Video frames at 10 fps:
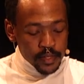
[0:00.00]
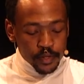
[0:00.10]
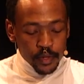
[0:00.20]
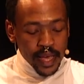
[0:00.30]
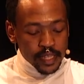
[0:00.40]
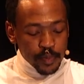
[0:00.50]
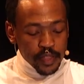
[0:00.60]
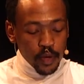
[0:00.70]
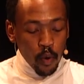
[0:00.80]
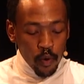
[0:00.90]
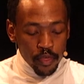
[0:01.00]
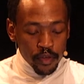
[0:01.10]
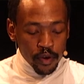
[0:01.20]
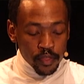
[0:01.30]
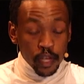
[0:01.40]
Zituni has been the
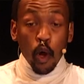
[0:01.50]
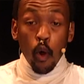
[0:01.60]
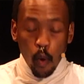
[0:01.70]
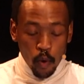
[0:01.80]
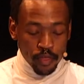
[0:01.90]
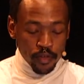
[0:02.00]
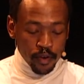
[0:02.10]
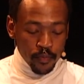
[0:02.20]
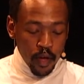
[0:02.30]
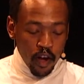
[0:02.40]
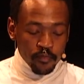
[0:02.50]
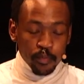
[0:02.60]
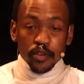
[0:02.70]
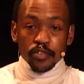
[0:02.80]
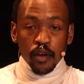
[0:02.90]
co-author
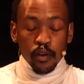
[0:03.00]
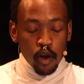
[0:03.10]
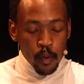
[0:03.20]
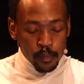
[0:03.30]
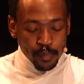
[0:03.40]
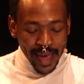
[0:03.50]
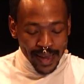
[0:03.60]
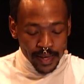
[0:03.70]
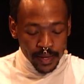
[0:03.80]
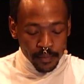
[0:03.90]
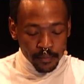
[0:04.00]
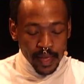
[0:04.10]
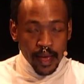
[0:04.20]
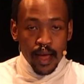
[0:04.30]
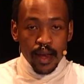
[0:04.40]
of books on urban planning,
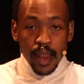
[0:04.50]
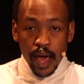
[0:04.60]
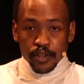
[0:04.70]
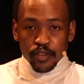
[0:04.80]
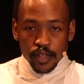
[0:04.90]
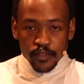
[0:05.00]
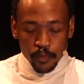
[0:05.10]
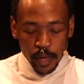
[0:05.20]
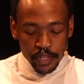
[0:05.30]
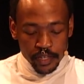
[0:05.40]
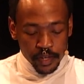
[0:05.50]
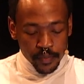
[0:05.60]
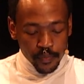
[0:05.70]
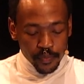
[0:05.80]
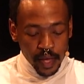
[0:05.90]
land
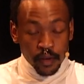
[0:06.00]
transformation,